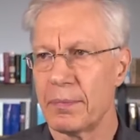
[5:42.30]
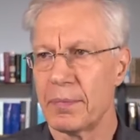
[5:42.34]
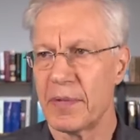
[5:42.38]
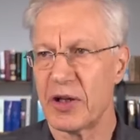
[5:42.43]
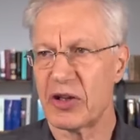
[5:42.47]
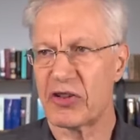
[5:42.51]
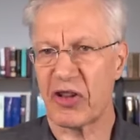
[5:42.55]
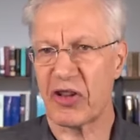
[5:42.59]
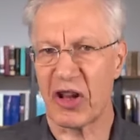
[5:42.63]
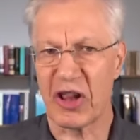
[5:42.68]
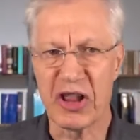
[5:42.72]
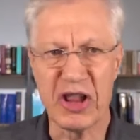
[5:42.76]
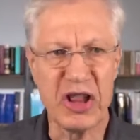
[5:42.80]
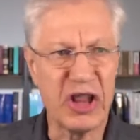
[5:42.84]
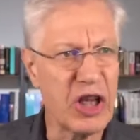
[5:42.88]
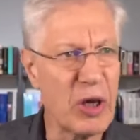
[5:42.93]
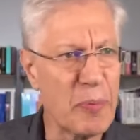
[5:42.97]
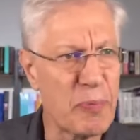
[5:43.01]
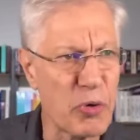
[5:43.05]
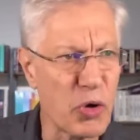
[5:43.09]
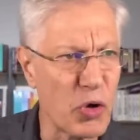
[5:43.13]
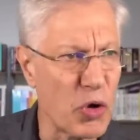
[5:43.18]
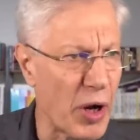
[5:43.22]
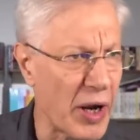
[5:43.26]
is to
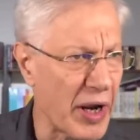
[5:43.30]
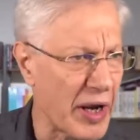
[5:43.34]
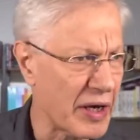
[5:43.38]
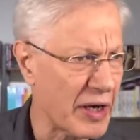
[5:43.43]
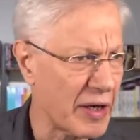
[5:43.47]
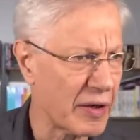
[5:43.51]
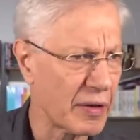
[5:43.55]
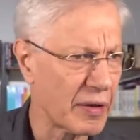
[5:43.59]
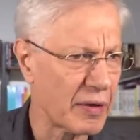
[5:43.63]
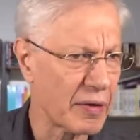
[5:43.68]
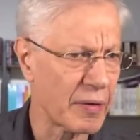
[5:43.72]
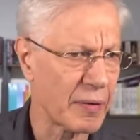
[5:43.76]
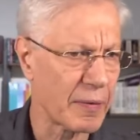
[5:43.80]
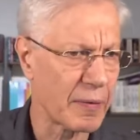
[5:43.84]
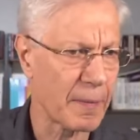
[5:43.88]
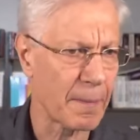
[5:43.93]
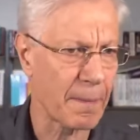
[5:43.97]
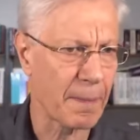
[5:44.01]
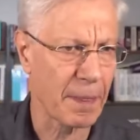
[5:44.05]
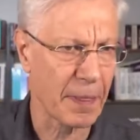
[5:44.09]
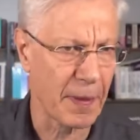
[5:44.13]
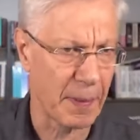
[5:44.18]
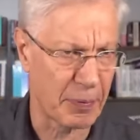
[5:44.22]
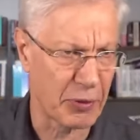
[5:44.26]
liberate
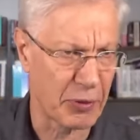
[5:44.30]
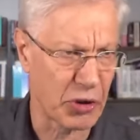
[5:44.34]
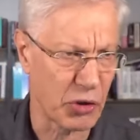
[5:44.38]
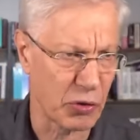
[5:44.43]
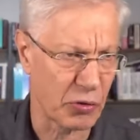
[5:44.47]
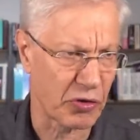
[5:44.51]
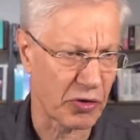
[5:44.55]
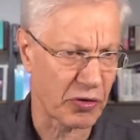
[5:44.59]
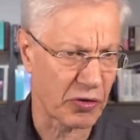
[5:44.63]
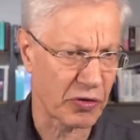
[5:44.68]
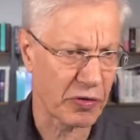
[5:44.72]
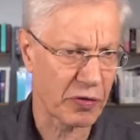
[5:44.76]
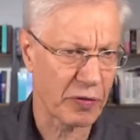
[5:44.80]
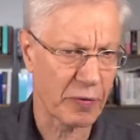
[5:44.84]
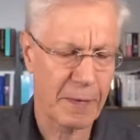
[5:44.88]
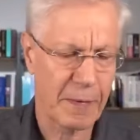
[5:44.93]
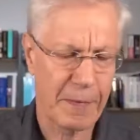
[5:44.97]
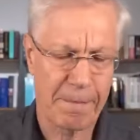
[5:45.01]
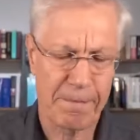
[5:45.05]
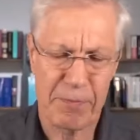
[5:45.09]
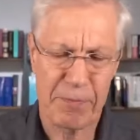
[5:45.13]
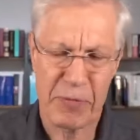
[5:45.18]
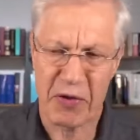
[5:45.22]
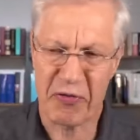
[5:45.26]
the producers,
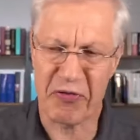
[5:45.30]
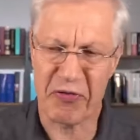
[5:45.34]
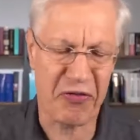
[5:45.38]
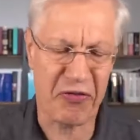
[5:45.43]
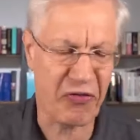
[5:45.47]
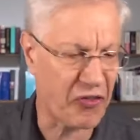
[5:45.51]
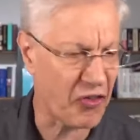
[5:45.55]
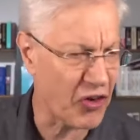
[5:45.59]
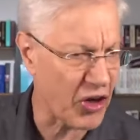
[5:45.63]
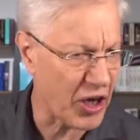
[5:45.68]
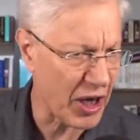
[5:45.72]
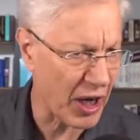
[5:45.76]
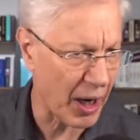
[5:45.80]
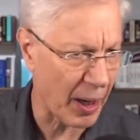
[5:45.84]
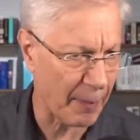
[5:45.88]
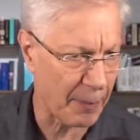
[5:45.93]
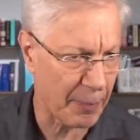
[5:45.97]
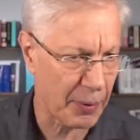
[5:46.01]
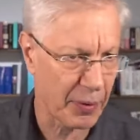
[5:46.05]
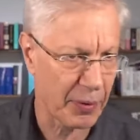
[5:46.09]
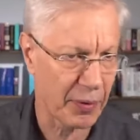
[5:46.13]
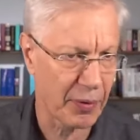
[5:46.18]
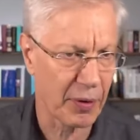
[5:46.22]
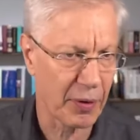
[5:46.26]
free
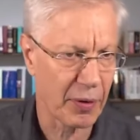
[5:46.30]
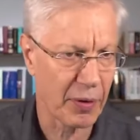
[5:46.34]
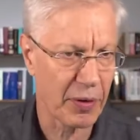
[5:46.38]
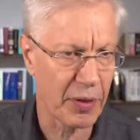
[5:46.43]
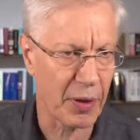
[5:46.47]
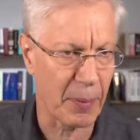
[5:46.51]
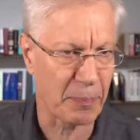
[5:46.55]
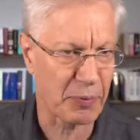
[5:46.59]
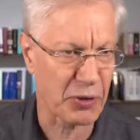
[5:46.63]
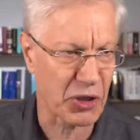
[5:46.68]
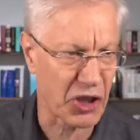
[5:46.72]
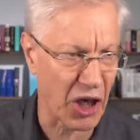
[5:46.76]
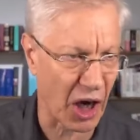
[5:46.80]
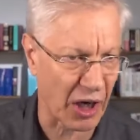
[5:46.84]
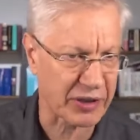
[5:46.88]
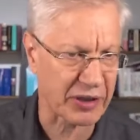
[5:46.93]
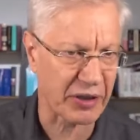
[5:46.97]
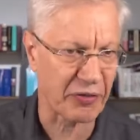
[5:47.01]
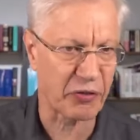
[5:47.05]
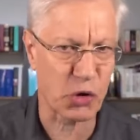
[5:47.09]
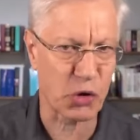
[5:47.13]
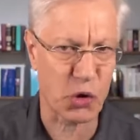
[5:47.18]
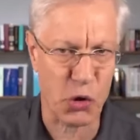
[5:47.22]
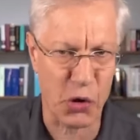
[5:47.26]
up the
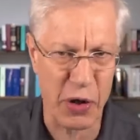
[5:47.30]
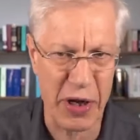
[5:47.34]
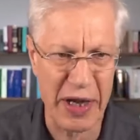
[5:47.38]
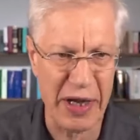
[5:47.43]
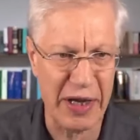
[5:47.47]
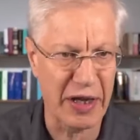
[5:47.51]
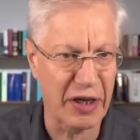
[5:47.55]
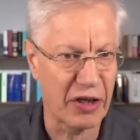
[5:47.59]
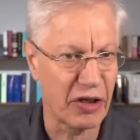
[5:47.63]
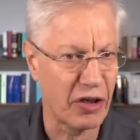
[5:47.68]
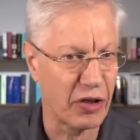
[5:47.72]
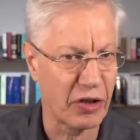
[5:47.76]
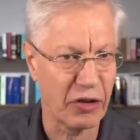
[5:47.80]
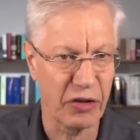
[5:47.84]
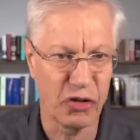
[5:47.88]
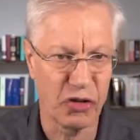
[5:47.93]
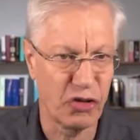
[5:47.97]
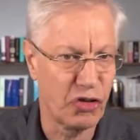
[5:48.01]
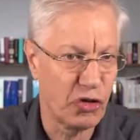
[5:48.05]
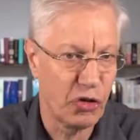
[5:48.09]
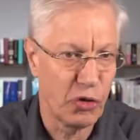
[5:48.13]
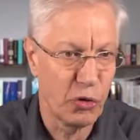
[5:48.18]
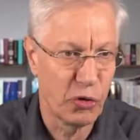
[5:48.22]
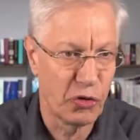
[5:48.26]
productive, created
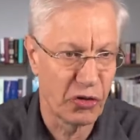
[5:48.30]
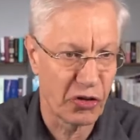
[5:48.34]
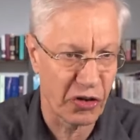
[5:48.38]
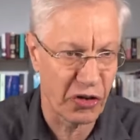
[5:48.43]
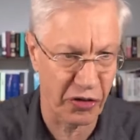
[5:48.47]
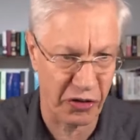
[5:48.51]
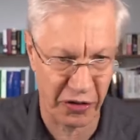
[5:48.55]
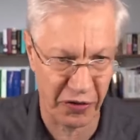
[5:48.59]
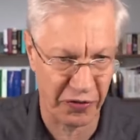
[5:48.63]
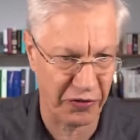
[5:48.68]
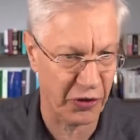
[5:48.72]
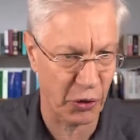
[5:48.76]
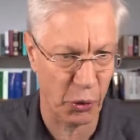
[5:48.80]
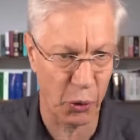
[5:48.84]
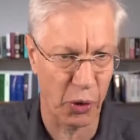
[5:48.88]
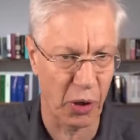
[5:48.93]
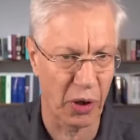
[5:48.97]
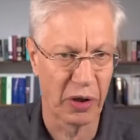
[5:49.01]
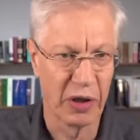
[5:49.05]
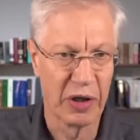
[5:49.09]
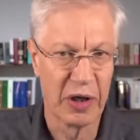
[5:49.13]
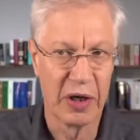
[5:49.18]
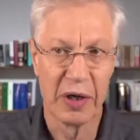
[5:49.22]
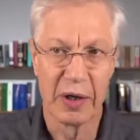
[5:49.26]
juices, if you
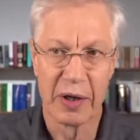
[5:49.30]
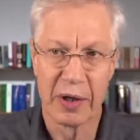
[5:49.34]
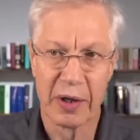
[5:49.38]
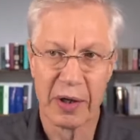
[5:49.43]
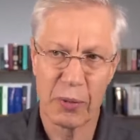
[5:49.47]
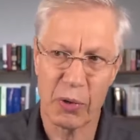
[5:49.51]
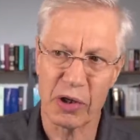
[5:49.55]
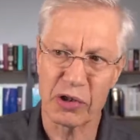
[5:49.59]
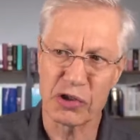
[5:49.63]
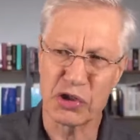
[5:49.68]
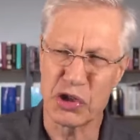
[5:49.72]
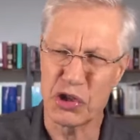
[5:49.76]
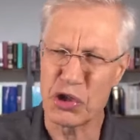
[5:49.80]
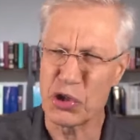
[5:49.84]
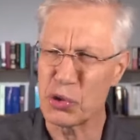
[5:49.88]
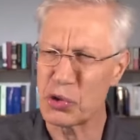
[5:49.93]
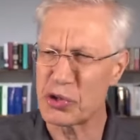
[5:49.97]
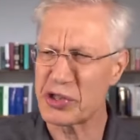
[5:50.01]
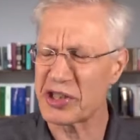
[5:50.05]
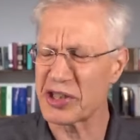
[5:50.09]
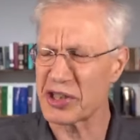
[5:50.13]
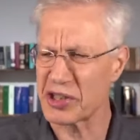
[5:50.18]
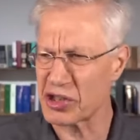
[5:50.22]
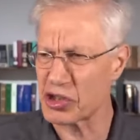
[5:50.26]
will well,
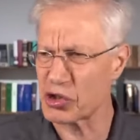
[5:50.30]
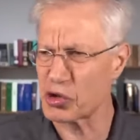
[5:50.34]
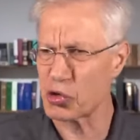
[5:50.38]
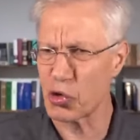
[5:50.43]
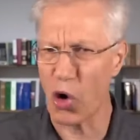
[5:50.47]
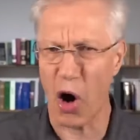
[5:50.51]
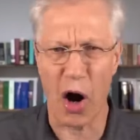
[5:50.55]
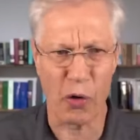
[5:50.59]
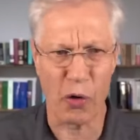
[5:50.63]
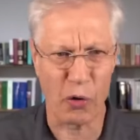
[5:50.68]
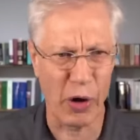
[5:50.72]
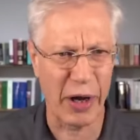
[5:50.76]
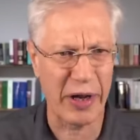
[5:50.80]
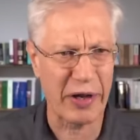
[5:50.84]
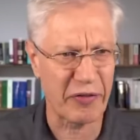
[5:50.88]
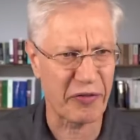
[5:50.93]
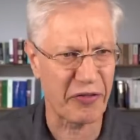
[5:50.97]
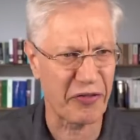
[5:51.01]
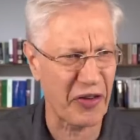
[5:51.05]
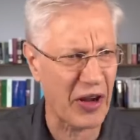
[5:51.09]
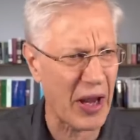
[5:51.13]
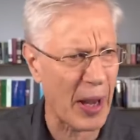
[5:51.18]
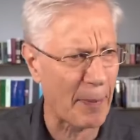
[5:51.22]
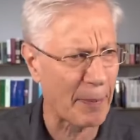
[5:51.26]
juices is wrong, right?
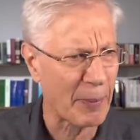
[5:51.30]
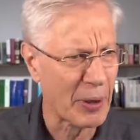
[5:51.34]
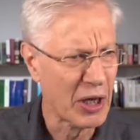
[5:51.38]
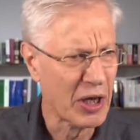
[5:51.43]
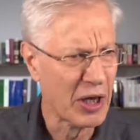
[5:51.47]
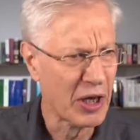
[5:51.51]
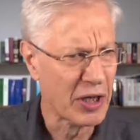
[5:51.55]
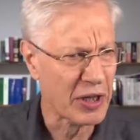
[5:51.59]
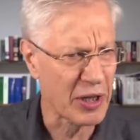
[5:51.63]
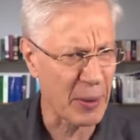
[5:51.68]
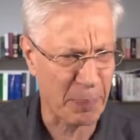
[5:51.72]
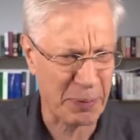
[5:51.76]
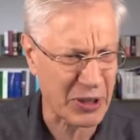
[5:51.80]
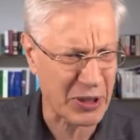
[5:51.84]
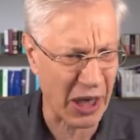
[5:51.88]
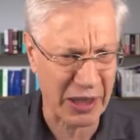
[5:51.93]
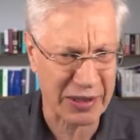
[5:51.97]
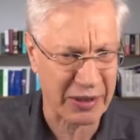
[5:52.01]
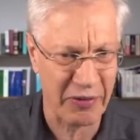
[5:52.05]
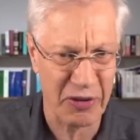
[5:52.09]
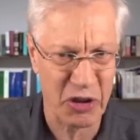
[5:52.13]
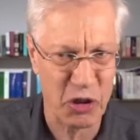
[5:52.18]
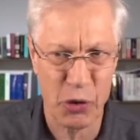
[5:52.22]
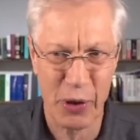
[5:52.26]
Free up the
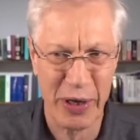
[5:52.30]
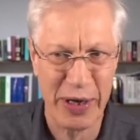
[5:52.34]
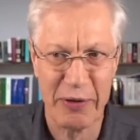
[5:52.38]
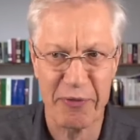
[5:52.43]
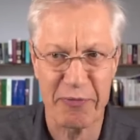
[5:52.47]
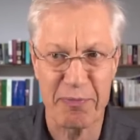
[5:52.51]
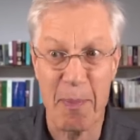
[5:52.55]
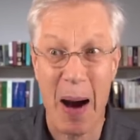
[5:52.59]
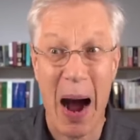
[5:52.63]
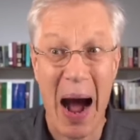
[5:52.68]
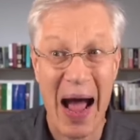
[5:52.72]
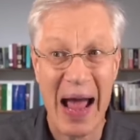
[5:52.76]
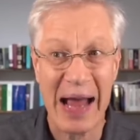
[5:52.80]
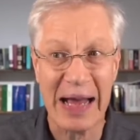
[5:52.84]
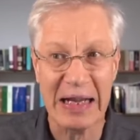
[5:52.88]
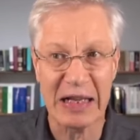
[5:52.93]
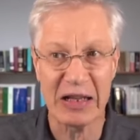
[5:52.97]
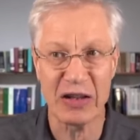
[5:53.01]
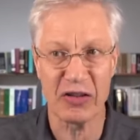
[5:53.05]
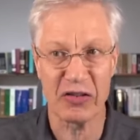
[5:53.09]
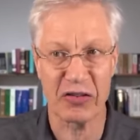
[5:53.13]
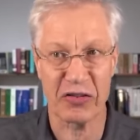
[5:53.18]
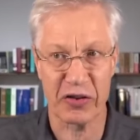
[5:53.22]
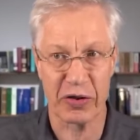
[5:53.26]
productive and creative
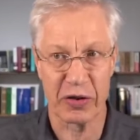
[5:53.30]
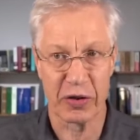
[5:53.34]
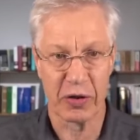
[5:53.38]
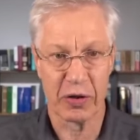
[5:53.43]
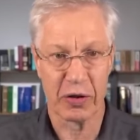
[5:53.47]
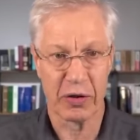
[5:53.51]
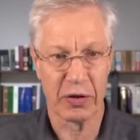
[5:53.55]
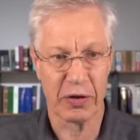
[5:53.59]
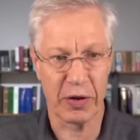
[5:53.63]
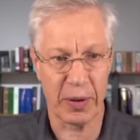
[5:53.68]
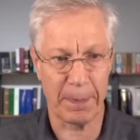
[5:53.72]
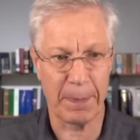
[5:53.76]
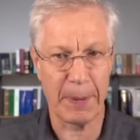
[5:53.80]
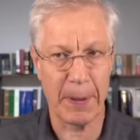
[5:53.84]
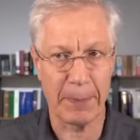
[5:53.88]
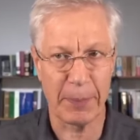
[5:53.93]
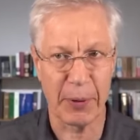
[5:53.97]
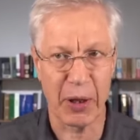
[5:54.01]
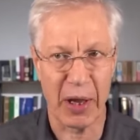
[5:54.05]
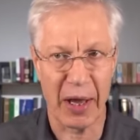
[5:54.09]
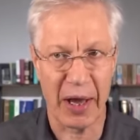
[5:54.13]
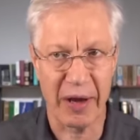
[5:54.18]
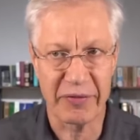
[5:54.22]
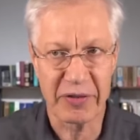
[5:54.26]
minds that
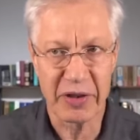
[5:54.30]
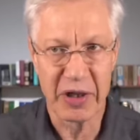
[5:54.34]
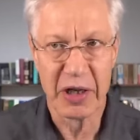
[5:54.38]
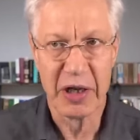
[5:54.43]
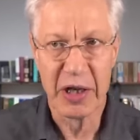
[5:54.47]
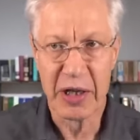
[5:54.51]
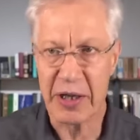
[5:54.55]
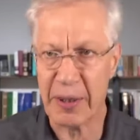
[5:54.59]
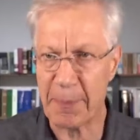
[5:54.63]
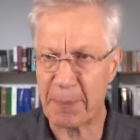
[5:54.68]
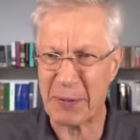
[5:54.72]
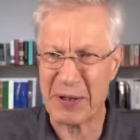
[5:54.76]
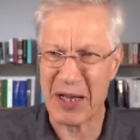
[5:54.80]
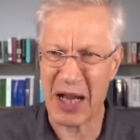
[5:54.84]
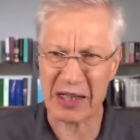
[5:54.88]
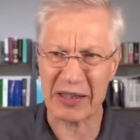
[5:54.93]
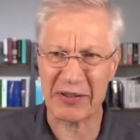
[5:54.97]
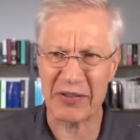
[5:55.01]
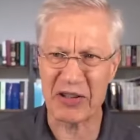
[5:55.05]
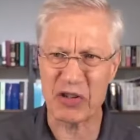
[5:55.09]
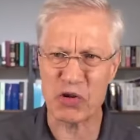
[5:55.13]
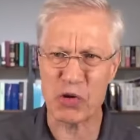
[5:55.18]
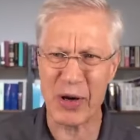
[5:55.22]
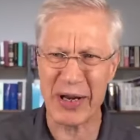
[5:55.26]
people have, the productive
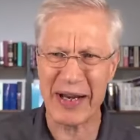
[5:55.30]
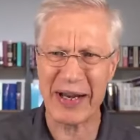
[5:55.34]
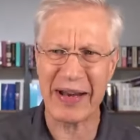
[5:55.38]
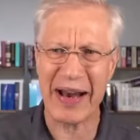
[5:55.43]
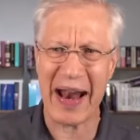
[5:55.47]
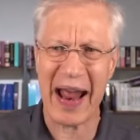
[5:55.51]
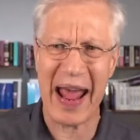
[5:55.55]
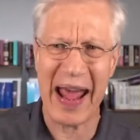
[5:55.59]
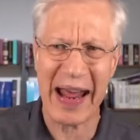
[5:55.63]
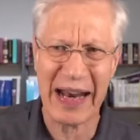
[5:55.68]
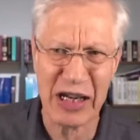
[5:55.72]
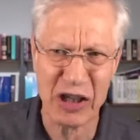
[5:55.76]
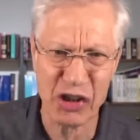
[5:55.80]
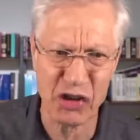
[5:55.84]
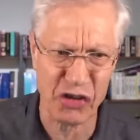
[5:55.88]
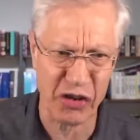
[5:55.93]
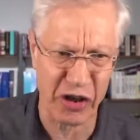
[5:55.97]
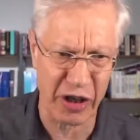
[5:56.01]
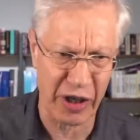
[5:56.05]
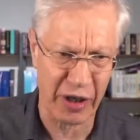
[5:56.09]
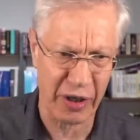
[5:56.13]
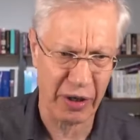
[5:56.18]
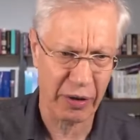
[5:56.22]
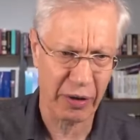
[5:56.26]
and creative
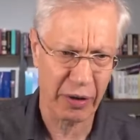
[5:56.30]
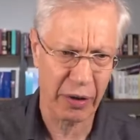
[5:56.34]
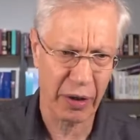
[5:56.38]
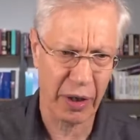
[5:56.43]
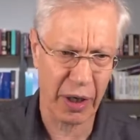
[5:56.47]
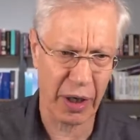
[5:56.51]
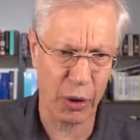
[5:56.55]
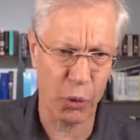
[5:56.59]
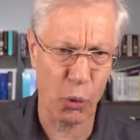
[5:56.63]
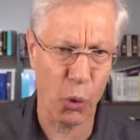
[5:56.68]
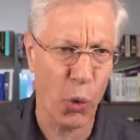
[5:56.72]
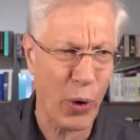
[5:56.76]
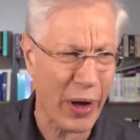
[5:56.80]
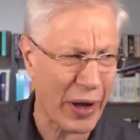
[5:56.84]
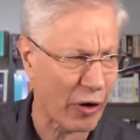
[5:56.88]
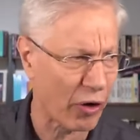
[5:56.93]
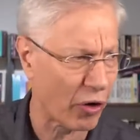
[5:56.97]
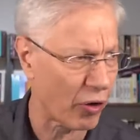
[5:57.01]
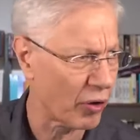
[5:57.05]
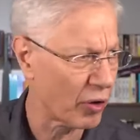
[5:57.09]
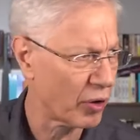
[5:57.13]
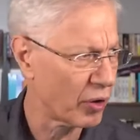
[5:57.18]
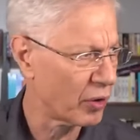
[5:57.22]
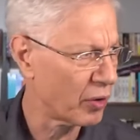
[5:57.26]
energy and
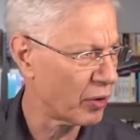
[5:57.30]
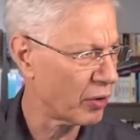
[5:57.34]
will